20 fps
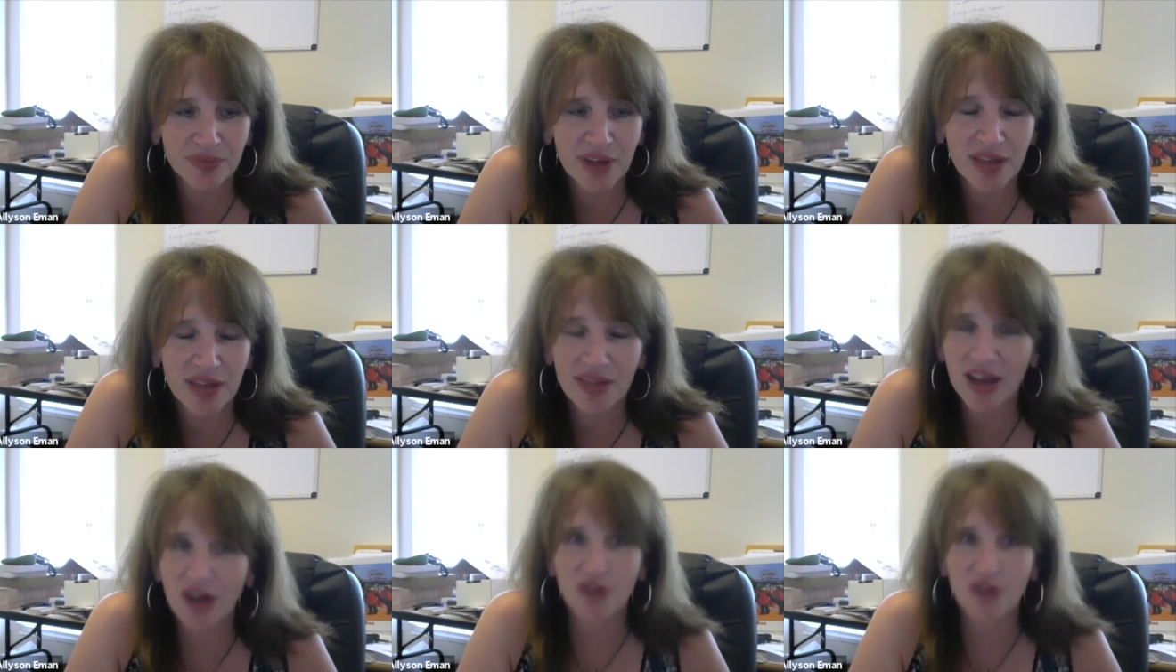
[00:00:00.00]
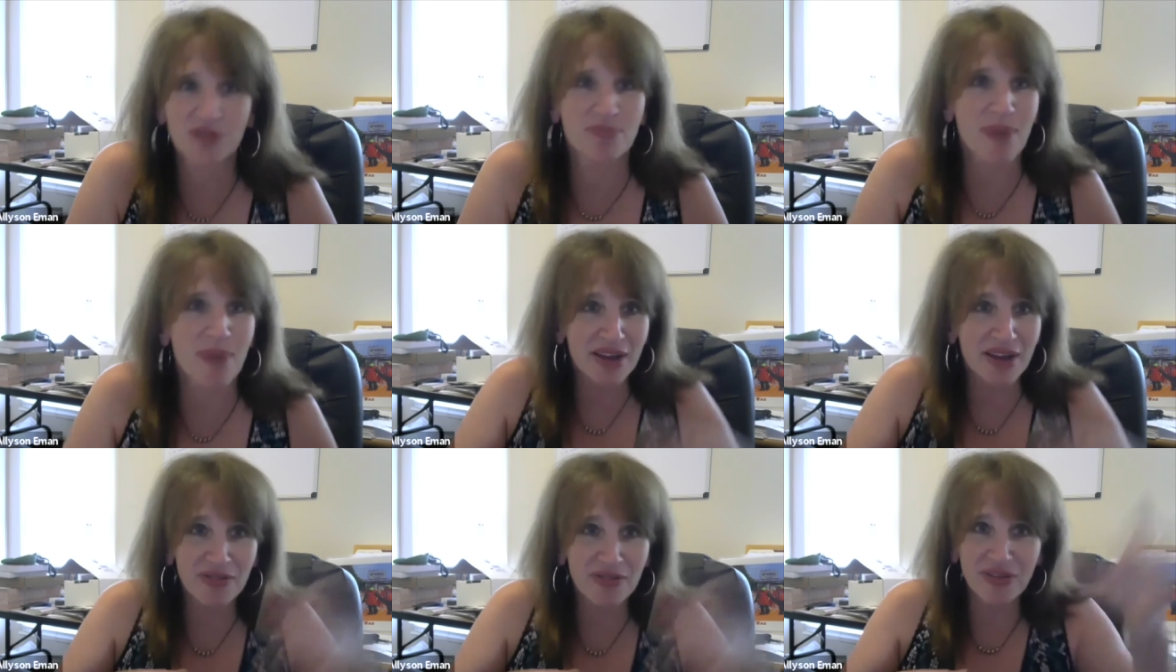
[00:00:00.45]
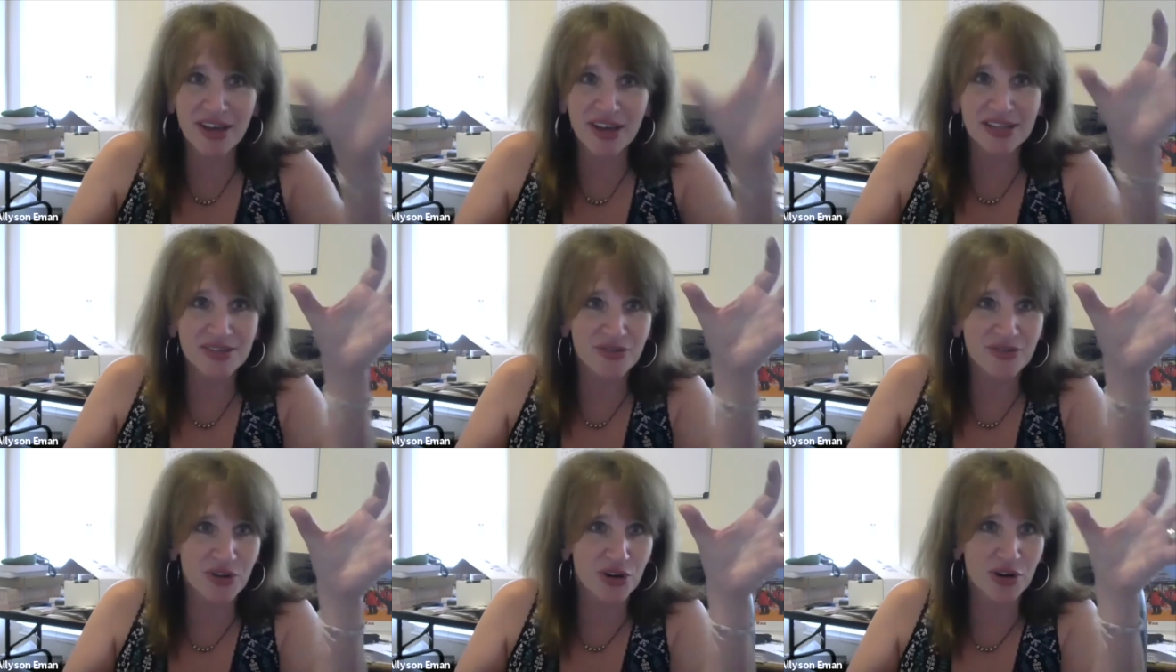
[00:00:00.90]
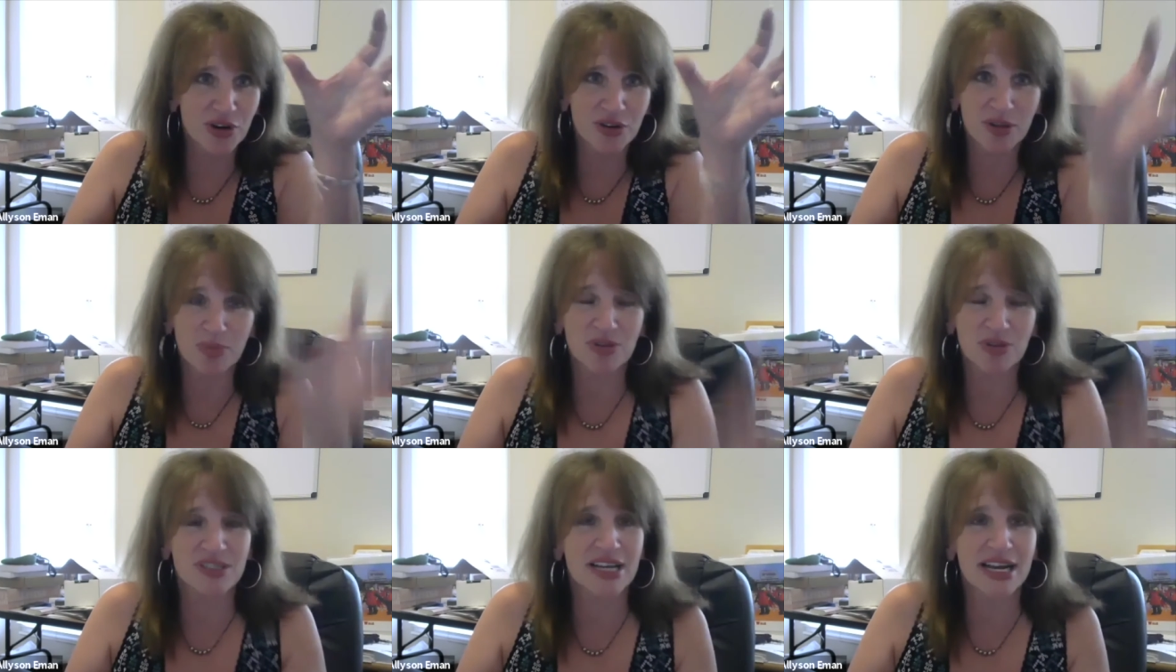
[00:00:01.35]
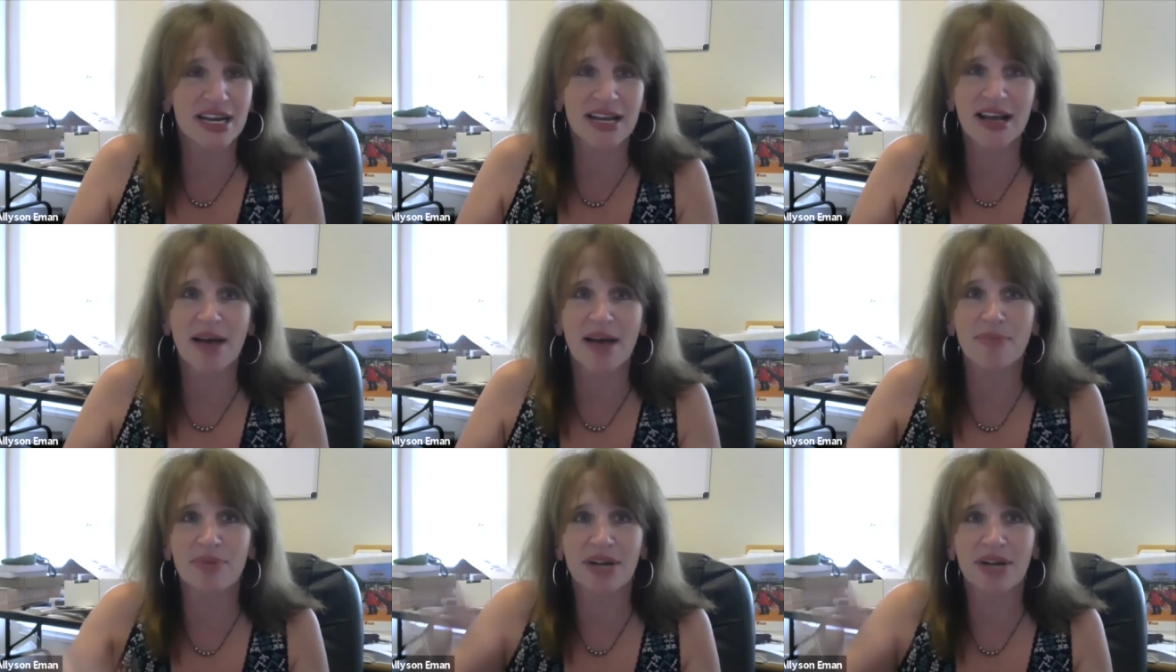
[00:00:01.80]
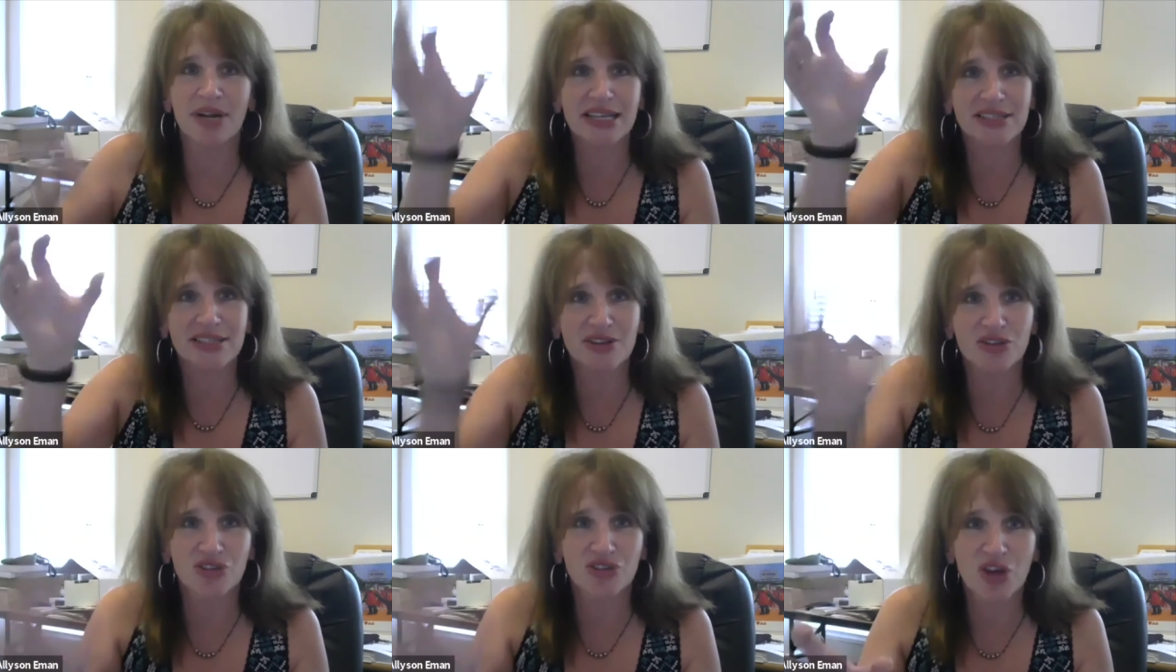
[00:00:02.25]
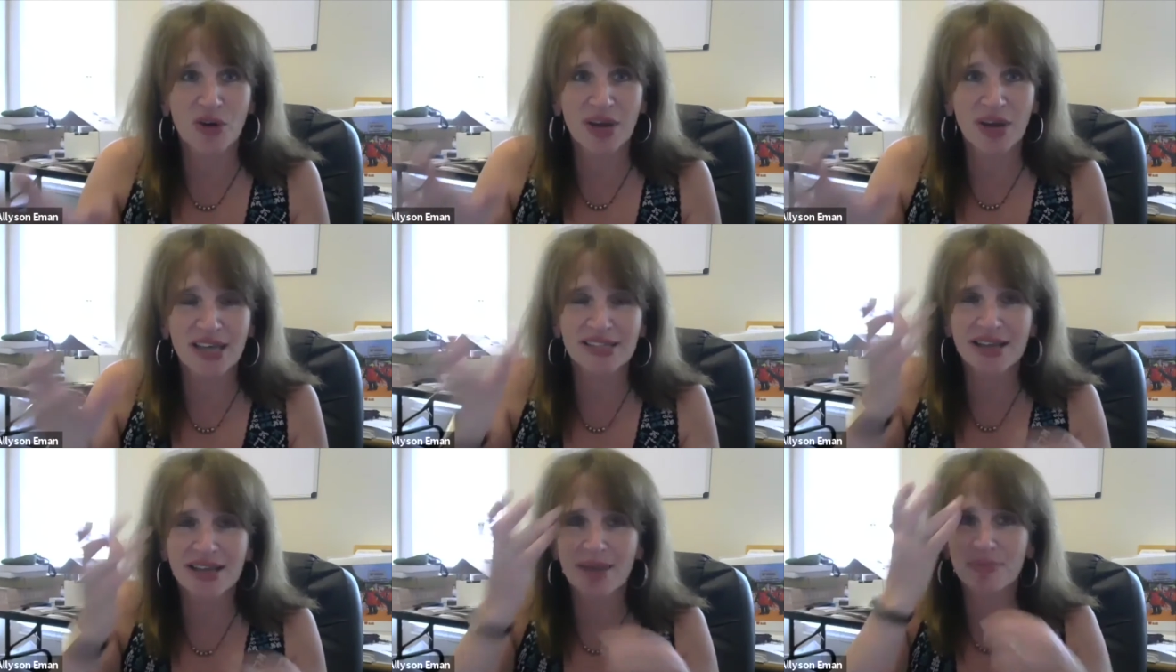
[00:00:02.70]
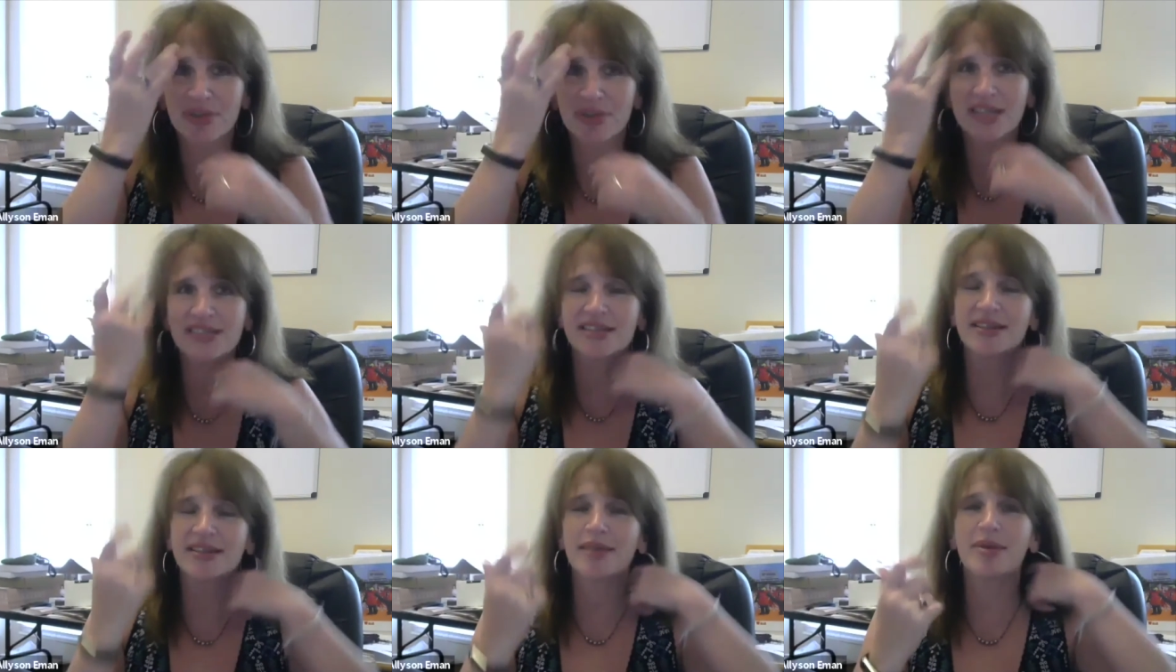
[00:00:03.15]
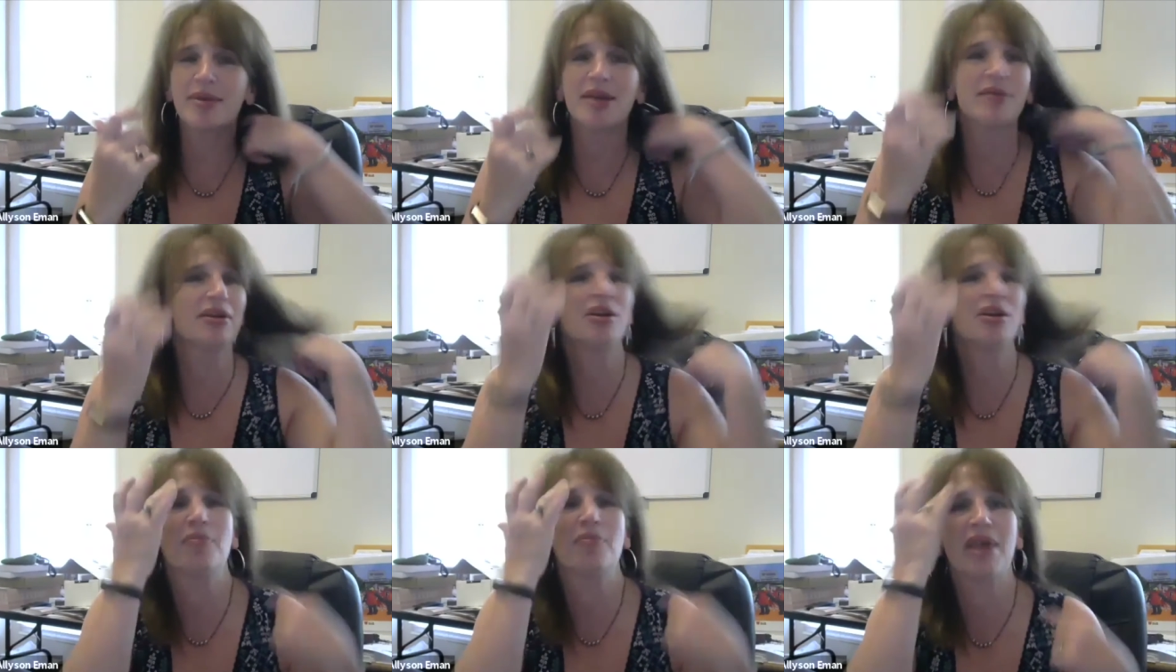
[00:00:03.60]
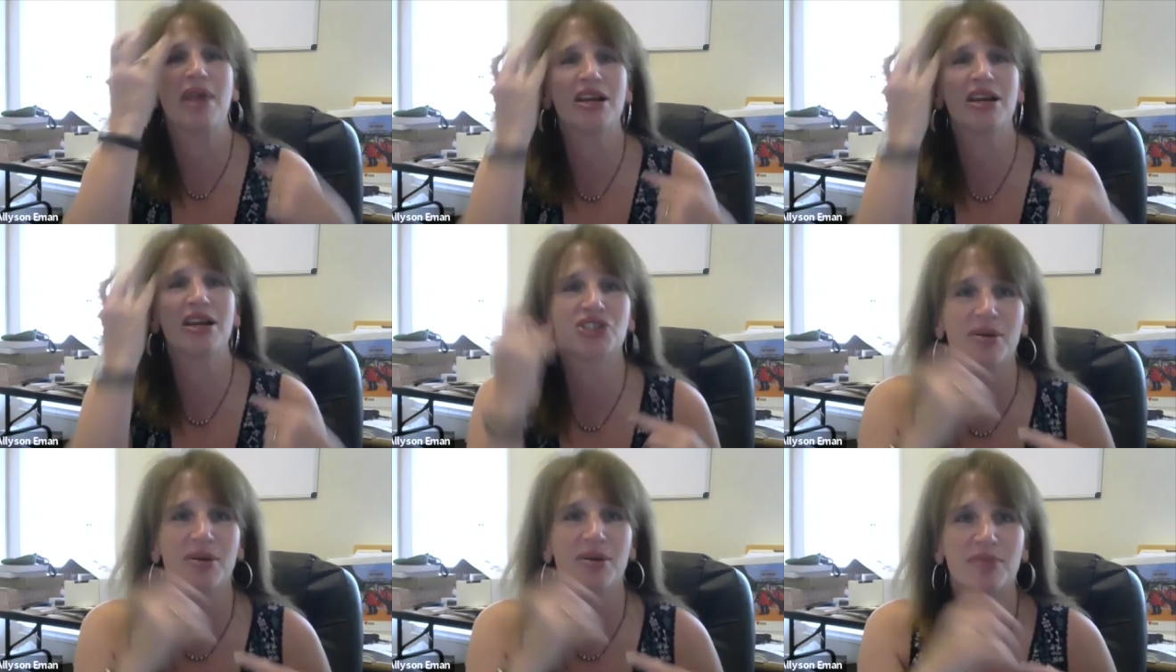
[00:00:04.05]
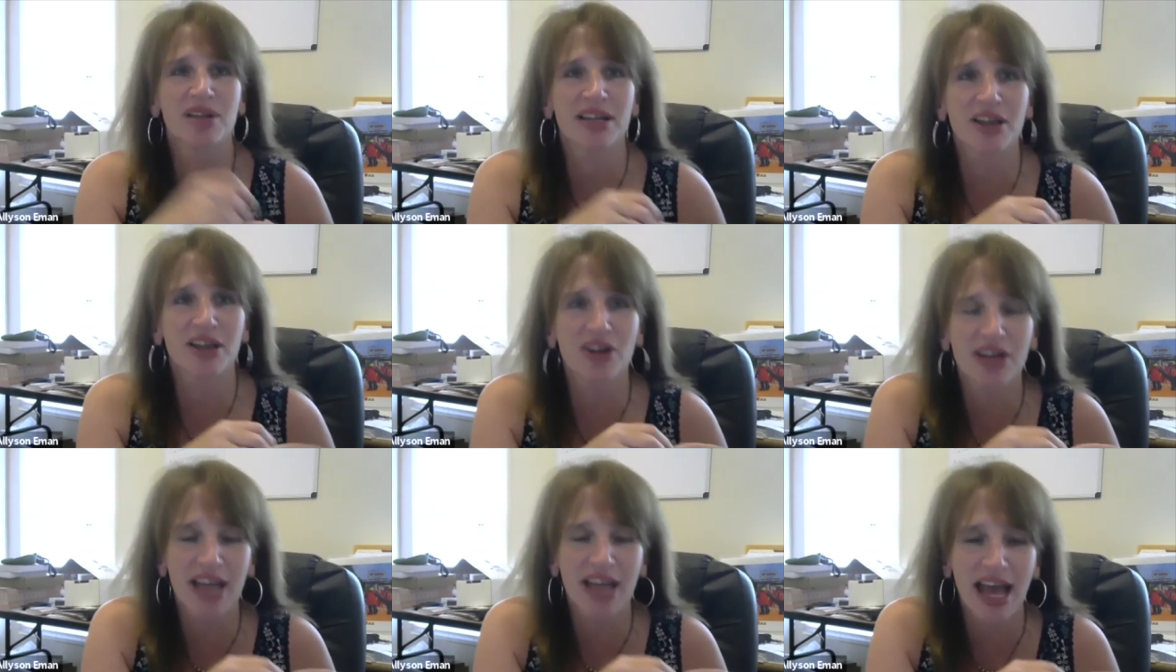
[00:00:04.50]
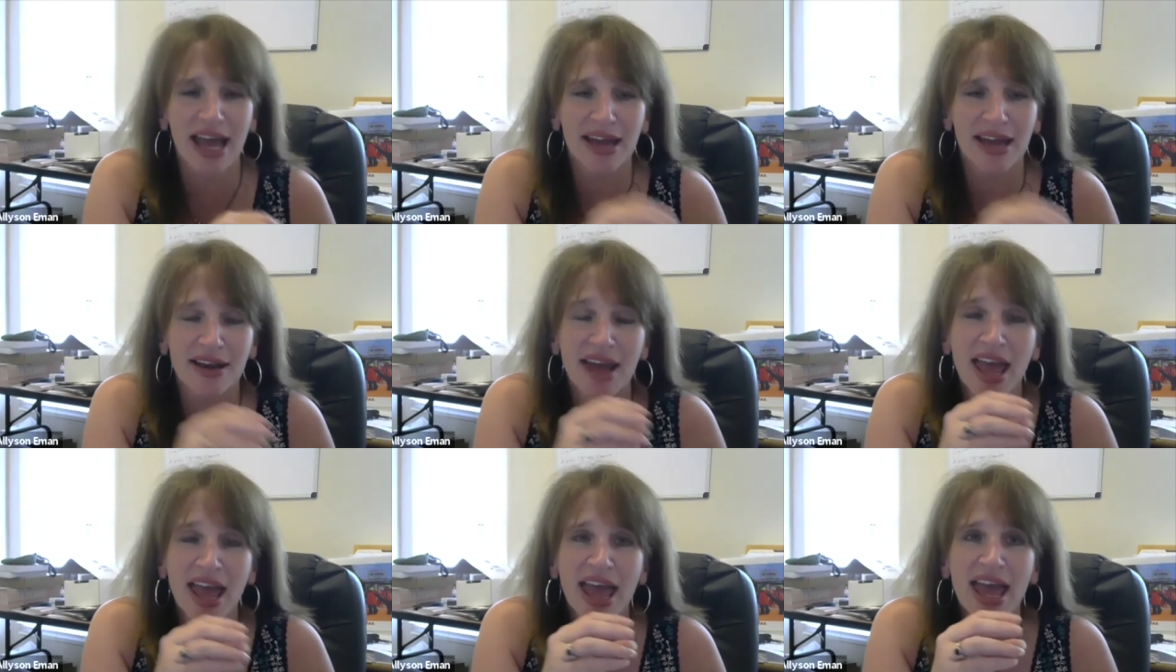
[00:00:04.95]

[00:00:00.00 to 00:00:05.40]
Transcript: there's benefits for the presenting companies and the showcase companies. And let me, make sure I'm clear again.